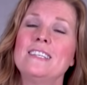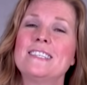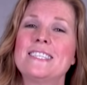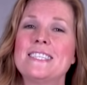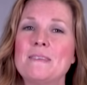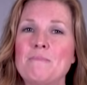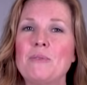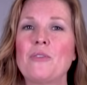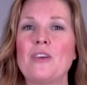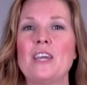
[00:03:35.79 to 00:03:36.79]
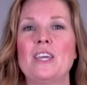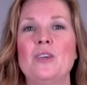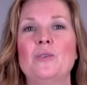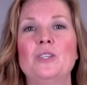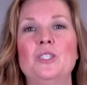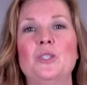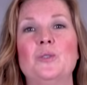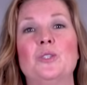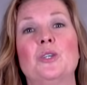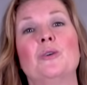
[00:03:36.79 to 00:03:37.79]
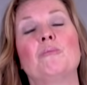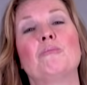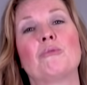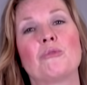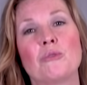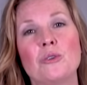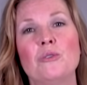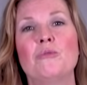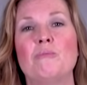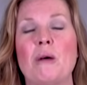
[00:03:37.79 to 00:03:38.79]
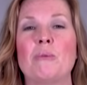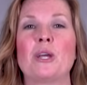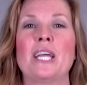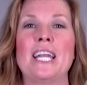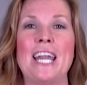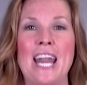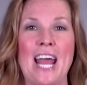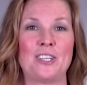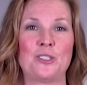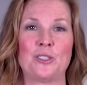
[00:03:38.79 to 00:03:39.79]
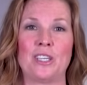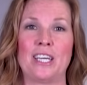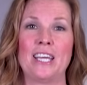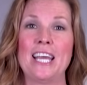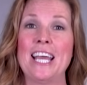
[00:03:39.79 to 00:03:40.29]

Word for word: simple thing you can do to improve memory naturally.